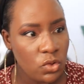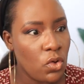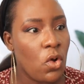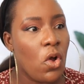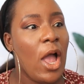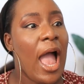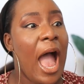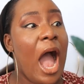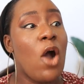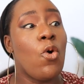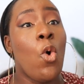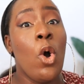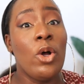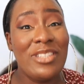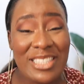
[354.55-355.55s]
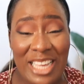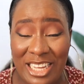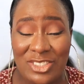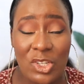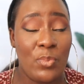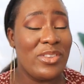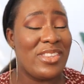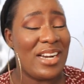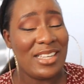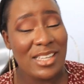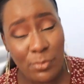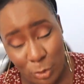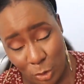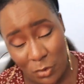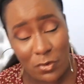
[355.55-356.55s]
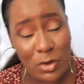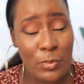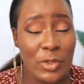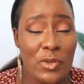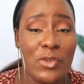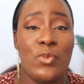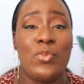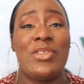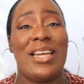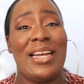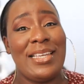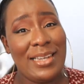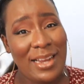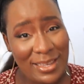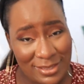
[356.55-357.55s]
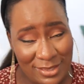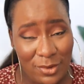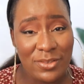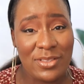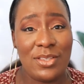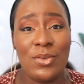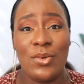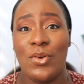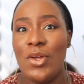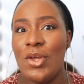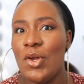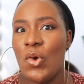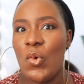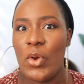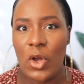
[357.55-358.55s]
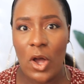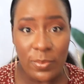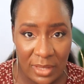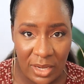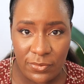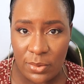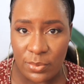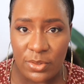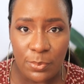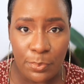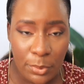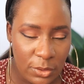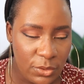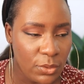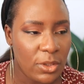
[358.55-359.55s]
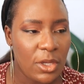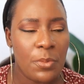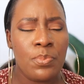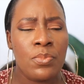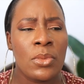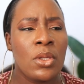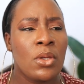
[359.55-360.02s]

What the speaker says: So, I'll hold his hand, they'll be dragging both of us will be dragging ourselves till we come down from the bus, okay.